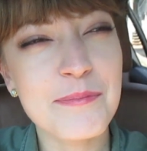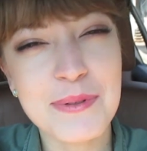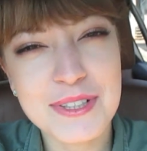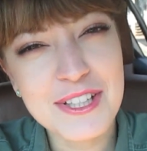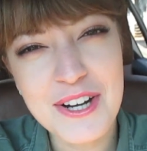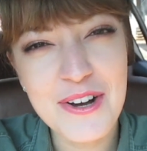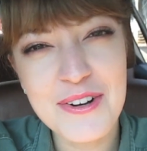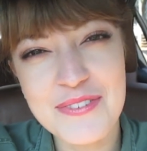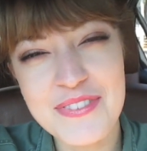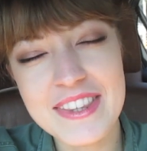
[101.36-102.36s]
but you
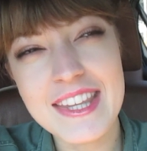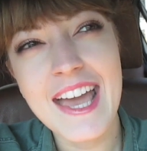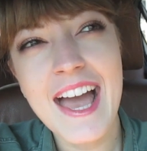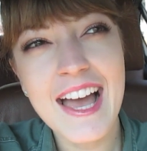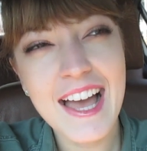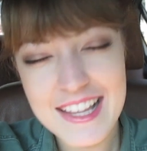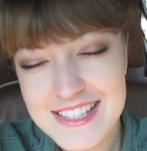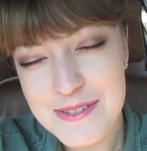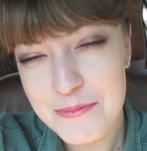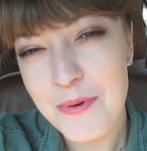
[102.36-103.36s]
know,
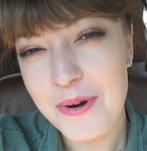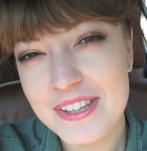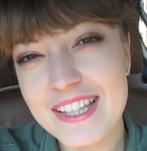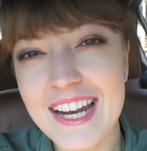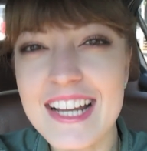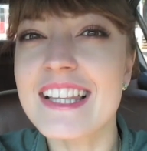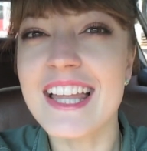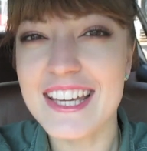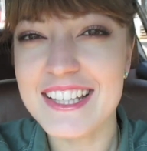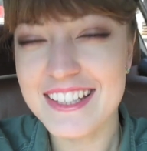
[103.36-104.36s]
it's important that I
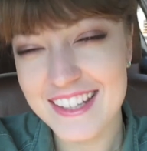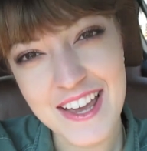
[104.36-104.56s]
let